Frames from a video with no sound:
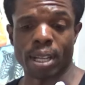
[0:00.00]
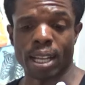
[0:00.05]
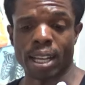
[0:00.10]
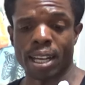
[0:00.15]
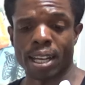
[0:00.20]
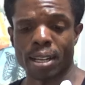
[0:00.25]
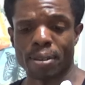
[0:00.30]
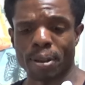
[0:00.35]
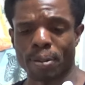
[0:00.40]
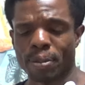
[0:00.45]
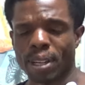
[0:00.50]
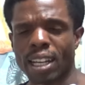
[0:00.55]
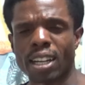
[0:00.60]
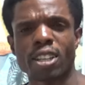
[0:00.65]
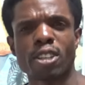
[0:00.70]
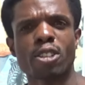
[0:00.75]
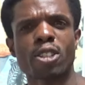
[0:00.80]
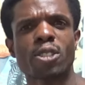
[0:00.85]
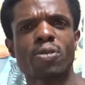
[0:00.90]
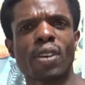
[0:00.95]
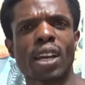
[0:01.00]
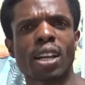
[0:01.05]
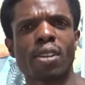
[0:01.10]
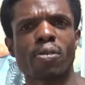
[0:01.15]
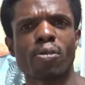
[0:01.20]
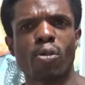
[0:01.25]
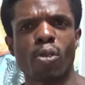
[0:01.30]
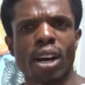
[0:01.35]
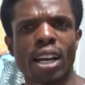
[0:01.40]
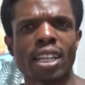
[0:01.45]
Um, I'm not a huge fan
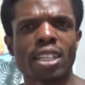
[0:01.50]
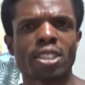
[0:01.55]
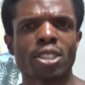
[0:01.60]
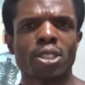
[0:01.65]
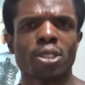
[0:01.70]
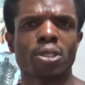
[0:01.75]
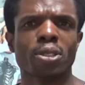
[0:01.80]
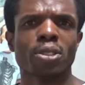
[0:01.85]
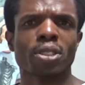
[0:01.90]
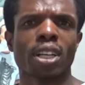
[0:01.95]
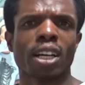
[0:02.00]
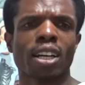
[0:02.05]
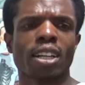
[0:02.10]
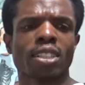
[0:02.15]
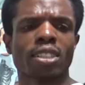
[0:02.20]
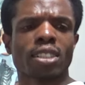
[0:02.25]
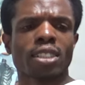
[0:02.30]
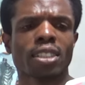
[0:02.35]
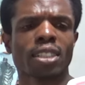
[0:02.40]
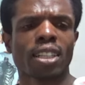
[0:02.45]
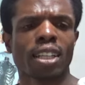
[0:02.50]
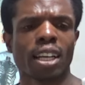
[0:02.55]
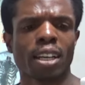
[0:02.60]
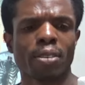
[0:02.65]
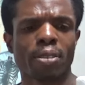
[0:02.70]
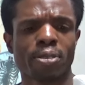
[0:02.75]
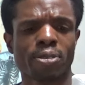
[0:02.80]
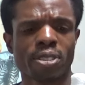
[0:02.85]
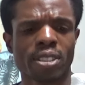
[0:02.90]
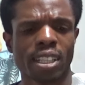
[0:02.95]
of white shoes, honestly.
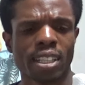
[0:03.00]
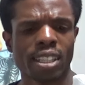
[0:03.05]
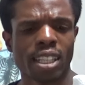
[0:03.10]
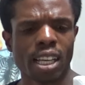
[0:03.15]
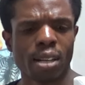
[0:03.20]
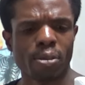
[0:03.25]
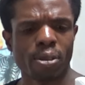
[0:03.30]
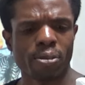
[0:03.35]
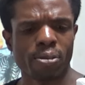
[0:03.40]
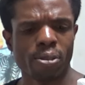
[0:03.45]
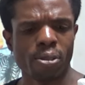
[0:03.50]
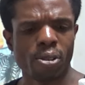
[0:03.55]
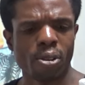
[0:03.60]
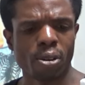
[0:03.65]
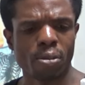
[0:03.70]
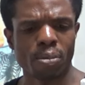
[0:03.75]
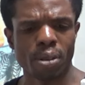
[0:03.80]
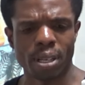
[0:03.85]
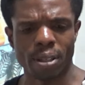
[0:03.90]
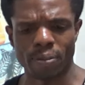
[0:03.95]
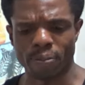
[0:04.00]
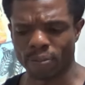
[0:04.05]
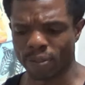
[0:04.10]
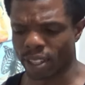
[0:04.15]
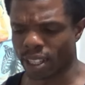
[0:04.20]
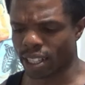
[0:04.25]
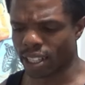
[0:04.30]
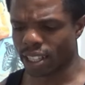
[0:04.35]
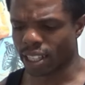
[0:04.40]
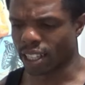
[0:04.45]
I've said that before, but
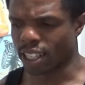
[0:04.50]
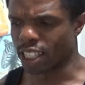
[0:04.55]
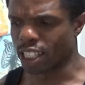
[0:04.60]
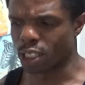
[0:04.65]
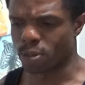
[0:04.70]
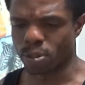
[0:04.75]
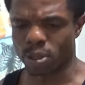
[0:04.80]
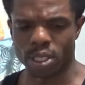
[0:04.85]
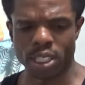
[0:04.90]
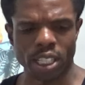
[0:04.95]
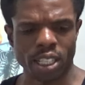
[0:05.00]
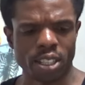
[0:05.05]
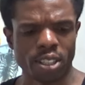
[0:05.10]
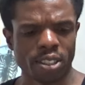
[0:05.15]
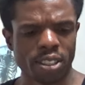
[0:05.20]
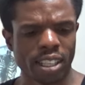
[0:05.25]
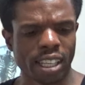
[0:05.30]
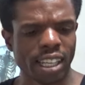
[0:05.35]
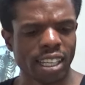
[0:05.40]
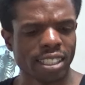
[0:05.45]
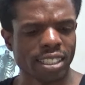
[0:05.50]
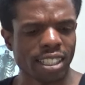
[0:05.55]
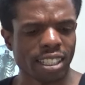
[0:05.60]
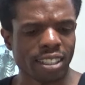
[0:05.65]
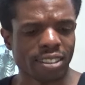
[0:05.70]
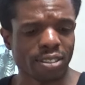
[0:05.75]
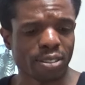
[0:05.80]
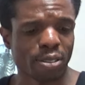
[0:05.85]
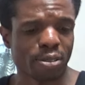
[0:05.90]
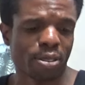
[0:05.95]
in this particular case, I
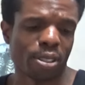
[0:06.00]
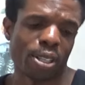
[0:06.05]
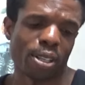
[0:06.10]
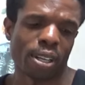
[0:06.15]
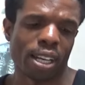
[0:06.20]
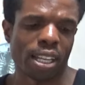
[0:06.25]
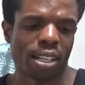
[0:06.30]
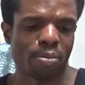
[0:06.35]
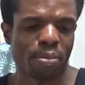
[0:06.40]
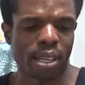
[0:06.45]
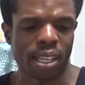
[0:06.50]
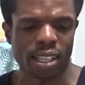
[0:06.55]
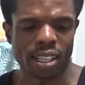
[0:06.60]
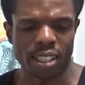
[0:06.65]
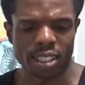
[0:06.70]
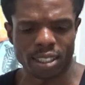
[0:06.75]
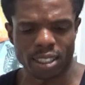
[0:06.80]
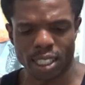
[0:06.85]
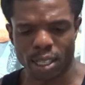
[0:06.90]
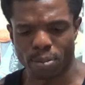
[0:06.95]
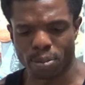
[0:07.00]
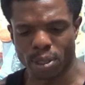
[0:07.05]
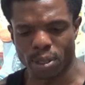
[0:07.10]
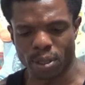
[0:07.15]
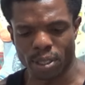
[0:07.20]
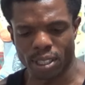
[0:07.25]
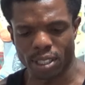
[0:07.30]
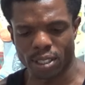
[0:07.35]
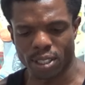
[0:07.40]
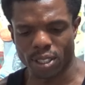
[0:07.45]
you know had to make an exception
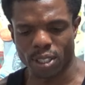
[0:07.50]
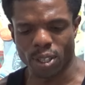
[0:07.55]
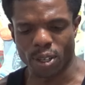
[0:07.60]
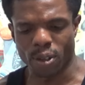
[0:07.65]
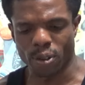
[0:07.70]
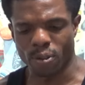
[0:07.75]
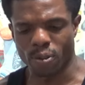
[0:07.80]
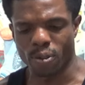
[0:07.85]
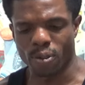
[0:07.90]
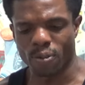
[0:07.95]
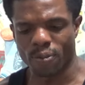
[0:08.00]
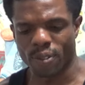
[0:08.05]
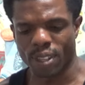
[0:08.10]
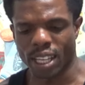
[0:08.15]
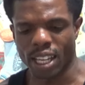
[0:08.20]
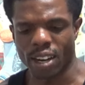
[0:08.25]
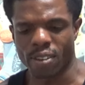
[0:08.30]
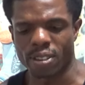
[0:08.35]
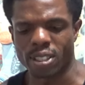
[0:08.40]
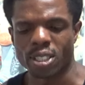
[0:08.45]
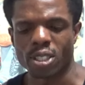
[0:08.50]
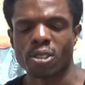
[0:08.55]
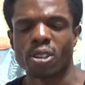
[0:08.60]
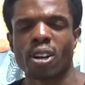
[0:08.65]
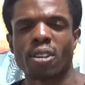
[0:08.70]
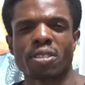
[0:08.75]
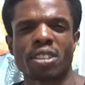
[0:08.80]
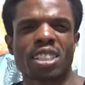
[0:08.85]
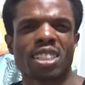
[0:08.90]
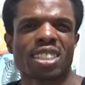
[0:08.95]
because you know every so
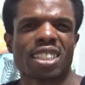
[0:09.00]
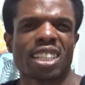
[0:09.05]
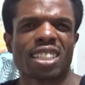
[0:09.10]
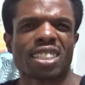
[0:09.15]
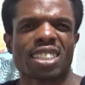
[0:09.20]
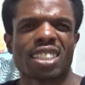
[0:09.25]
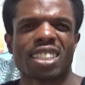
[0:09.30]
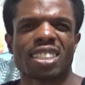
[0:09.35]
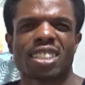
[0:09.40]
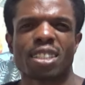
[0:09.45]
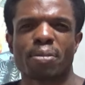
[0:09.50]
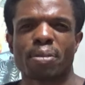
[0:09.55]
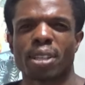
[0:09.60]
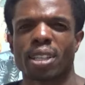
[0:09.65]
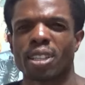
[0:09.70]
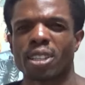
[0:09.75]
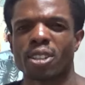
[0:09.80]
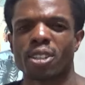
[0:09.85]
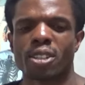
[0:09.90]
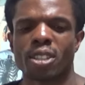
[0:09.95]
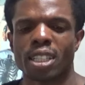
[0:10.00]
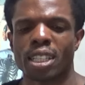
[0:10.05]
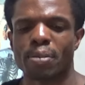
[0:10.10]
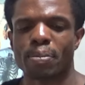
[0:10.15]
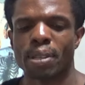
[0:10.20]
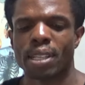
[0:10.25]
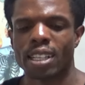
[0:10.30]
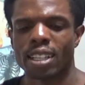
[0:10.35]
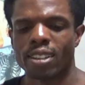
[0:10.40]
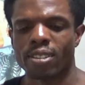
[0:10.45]
often it's nice to get something a little
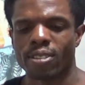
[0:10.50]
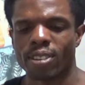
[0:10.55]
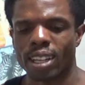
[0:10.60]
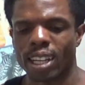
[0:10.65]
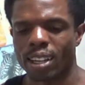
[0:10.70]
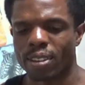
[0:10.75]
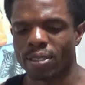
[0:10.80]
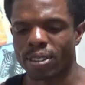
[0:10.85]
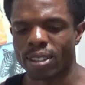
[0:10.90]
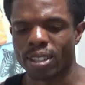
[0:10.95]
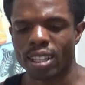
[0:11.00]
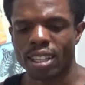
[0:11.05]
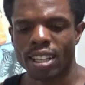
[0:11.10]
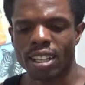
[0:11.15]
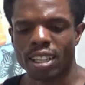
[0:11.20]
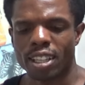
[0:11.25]
limited or whatever.